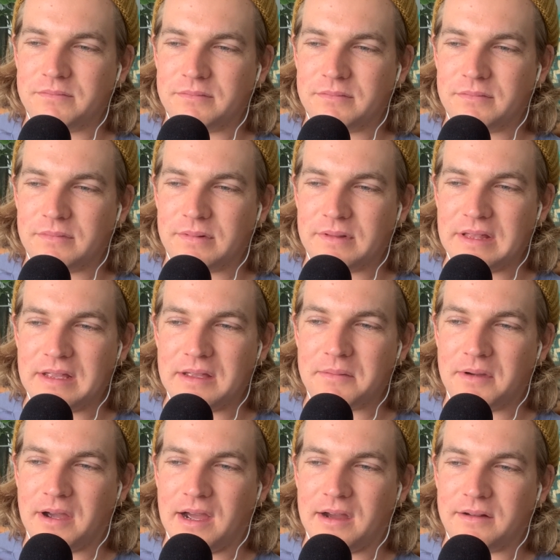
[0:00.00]
think
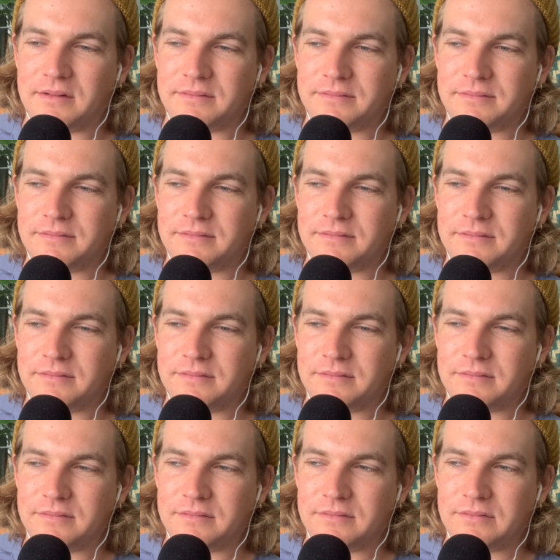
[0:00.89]
about,
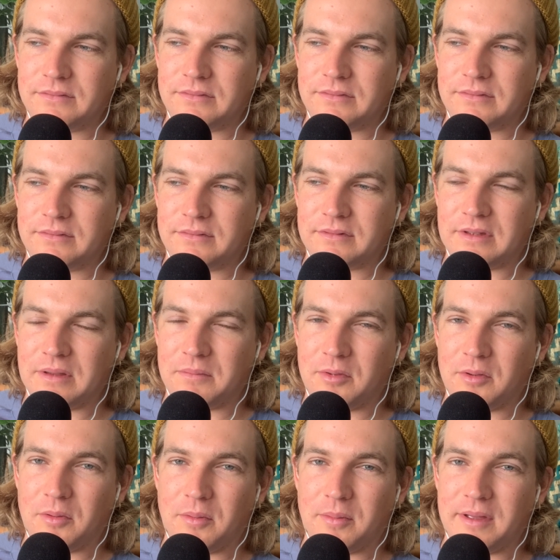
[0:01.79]
some
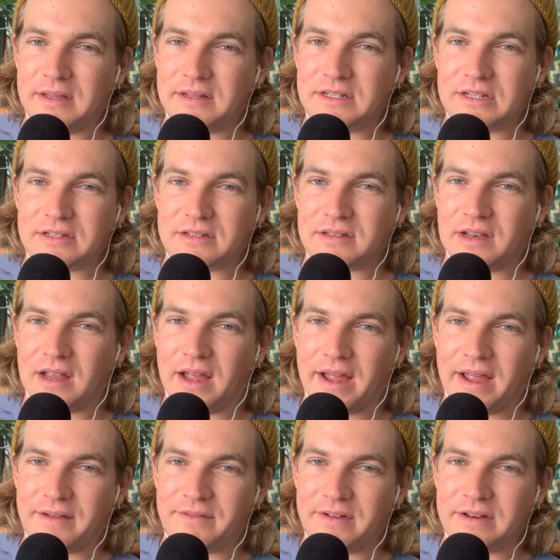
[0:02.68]
people may just not
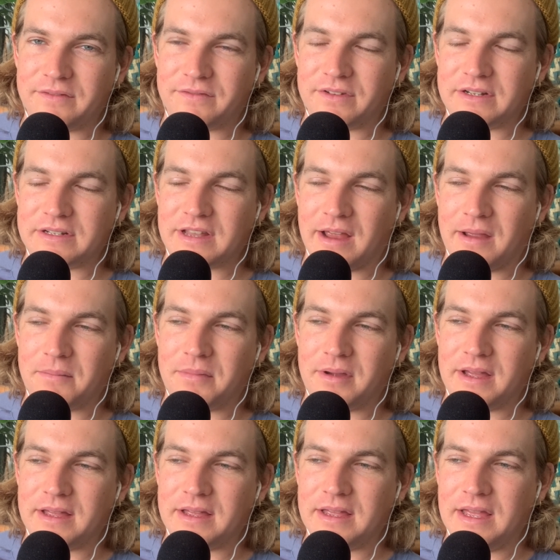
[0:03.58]
have any free time,
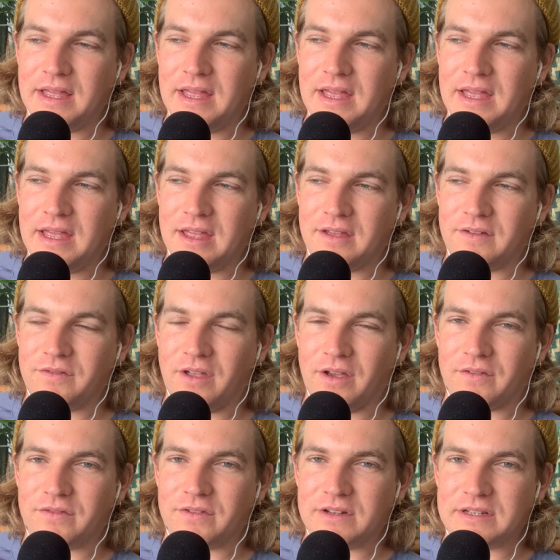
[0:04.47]
but if you have
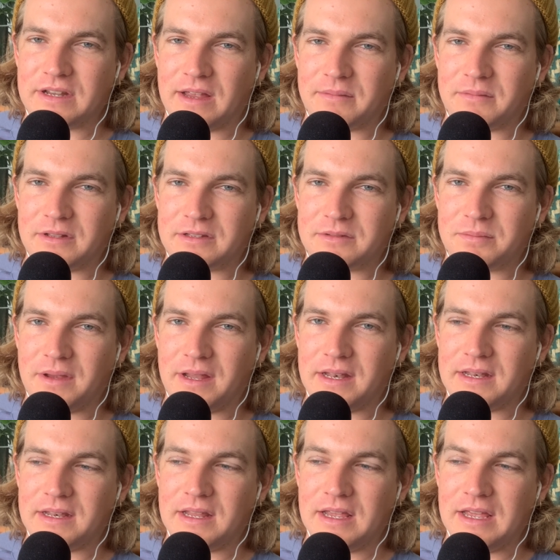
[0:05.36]
free time that's spent
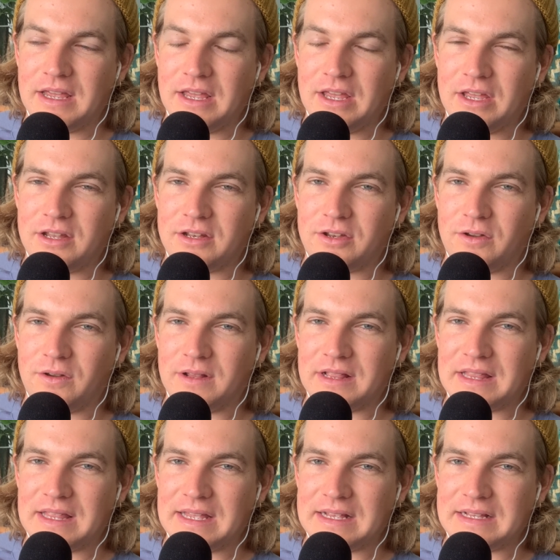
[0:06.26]
doing
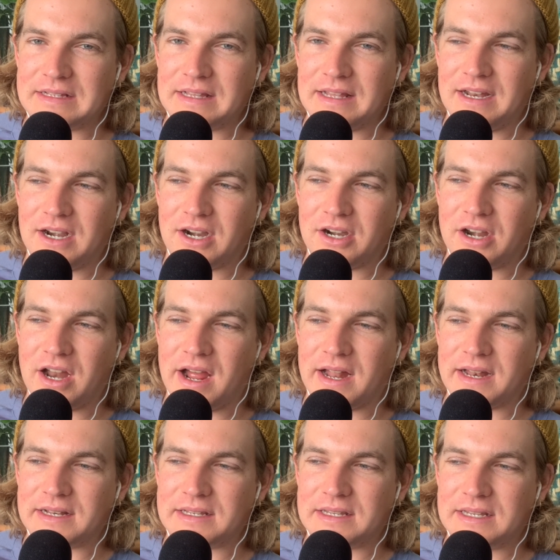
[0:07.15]
things that are
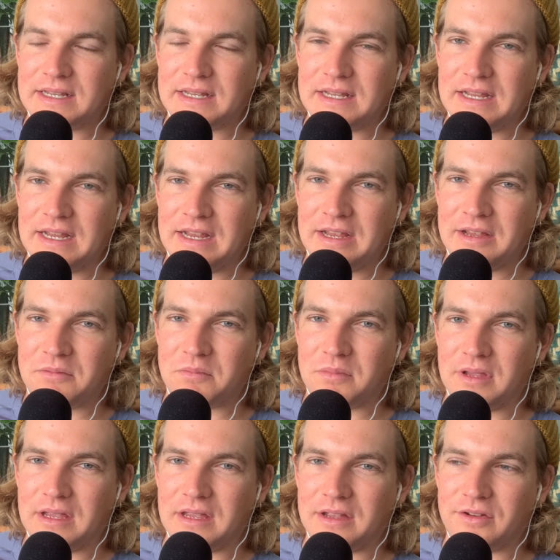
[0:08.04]
not
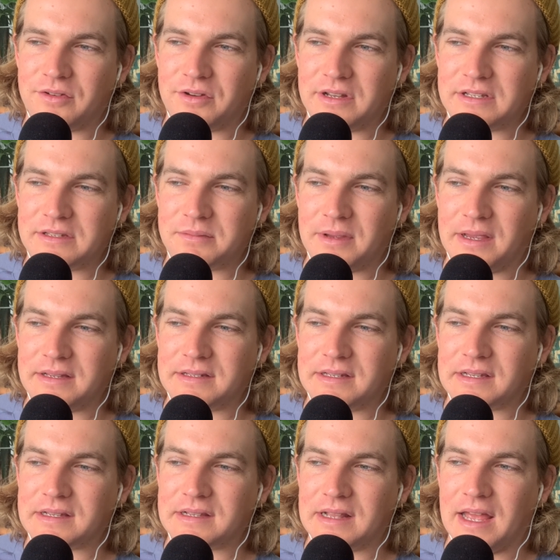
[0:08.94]
being in green
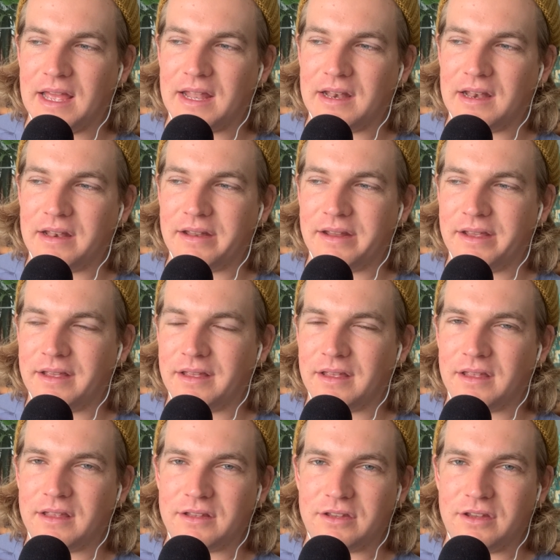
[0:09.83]
spaces, then
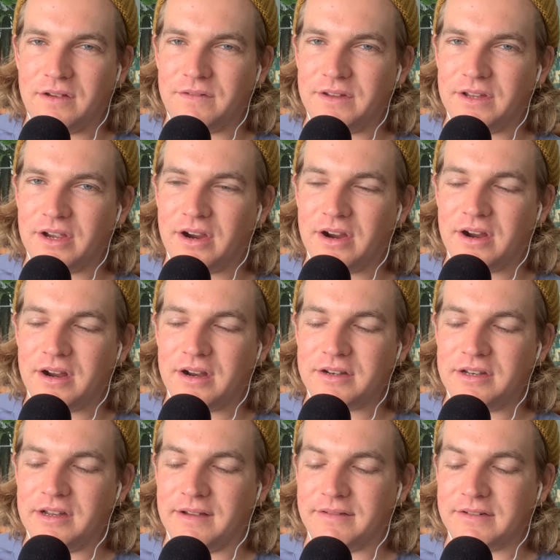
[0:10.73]
do you have a yard? Do
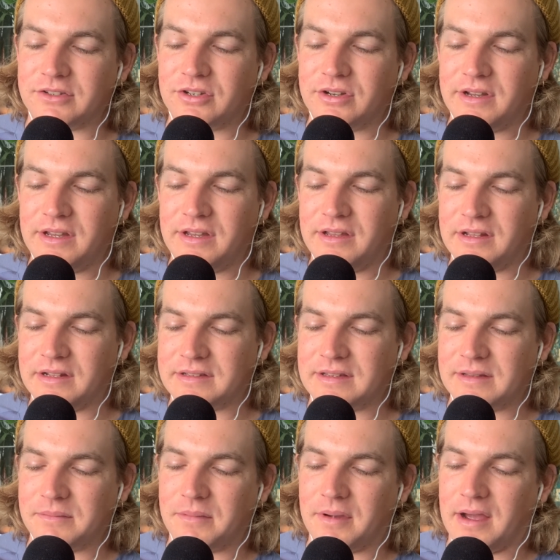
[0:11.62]
you have a tree you can
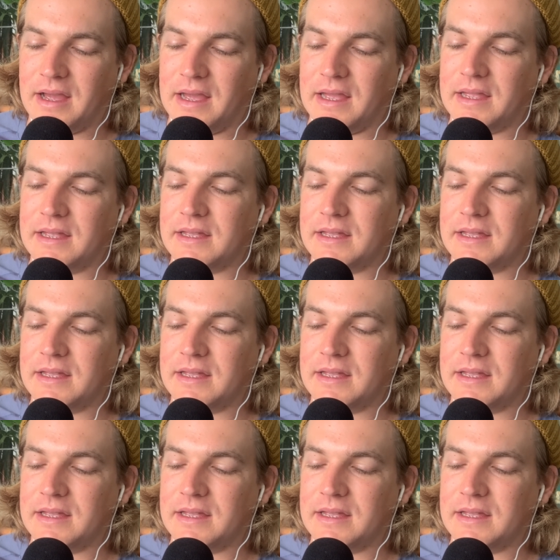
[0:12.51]
sit by